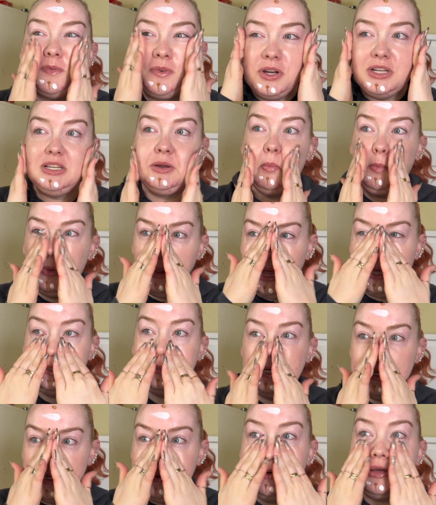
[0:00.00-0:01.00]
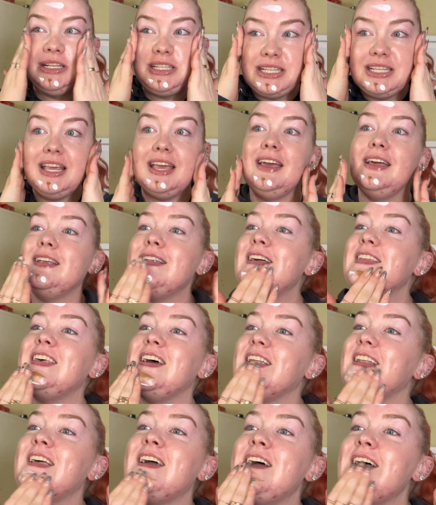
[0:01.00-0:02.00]
for it to blend into my skin,
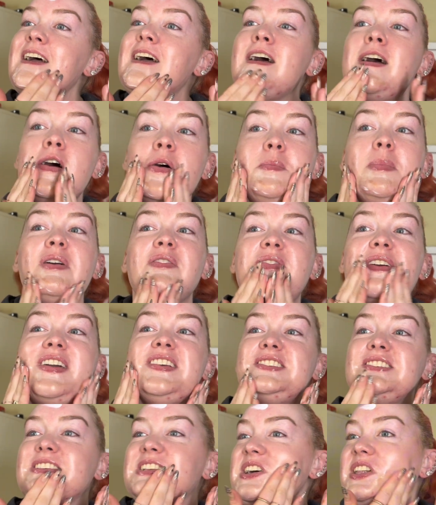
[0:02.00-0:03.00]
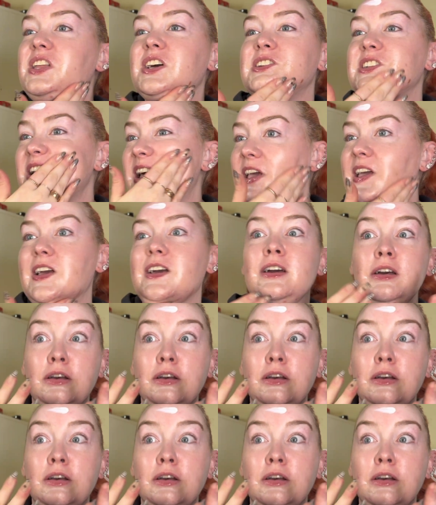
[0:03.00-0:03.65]
and then my face still looks like,